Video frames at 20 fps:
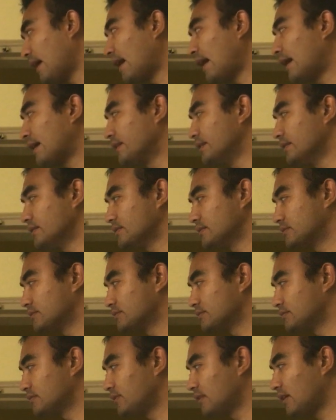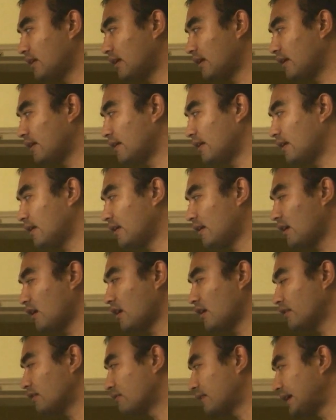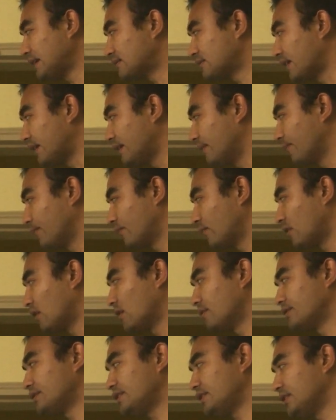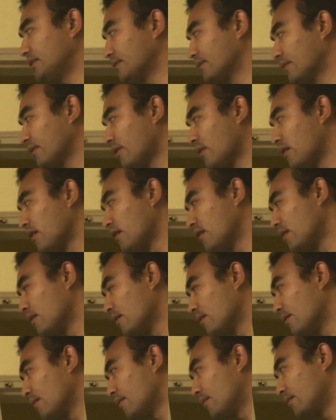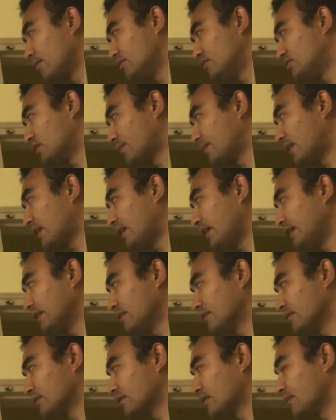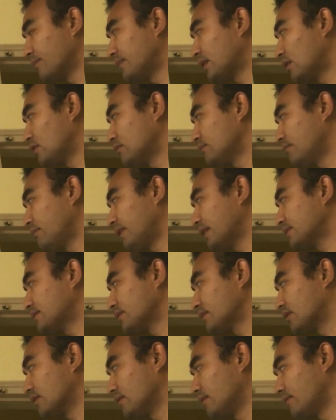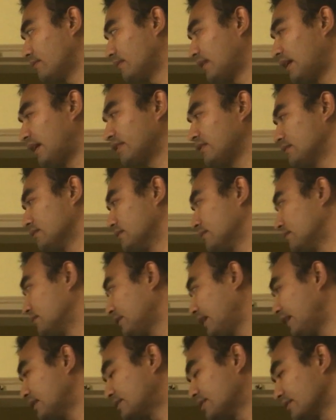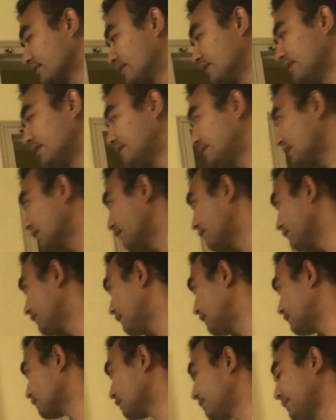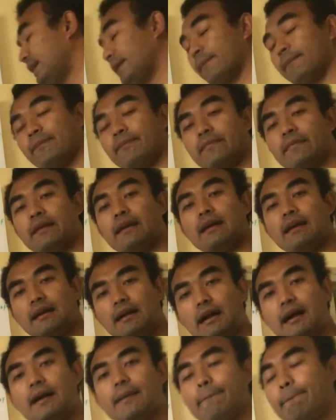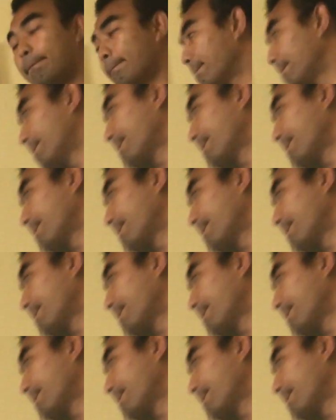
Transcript: And on the right side of a T, drop a line, come down, make a circle, and encircle itself. It's going to be a.